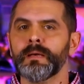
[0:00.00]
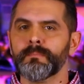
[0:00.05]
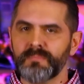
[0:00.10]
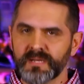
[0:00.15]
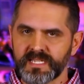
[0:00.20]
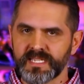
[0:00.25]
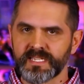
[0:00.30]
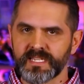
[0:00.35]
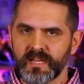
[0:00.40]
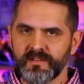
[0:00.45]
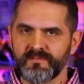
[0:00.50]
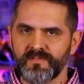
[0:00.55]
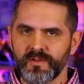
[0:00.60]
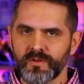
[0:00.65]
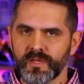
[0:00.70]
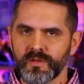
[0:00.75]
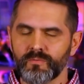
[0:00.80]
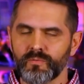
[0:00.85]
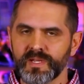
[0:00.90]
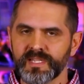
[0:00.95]
But Sun
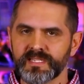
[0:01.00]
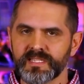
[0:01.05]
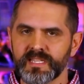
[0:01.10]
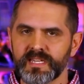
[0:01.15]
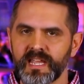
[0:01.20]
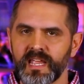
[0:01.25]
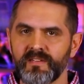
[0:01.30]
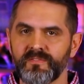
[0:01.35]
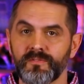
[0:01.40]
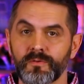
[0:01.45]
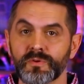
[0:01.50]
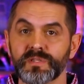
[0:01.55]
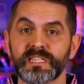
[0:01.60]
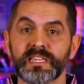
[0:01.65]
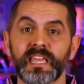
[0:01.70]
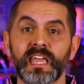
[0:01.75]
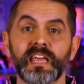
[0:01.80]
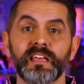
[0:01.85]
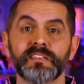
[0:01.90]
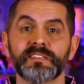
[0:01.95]
Vulcan wins the day,
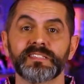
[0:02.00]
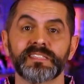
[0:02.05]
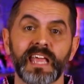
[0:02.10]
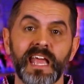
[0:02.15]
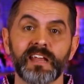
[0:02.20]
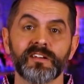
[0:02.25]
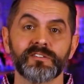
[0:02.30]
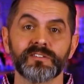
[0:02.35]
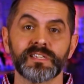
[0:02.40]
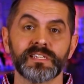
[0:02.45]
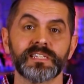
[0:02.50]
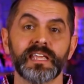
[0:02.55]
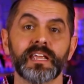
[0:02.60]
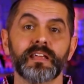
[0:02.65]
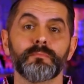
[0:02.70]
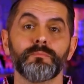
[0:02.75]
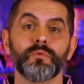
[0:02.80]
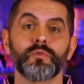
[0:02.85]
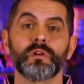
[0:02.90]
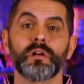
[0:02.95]
forcing Hell Saturn to
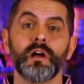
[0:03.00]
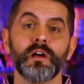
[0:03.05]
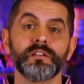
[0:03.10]
take a more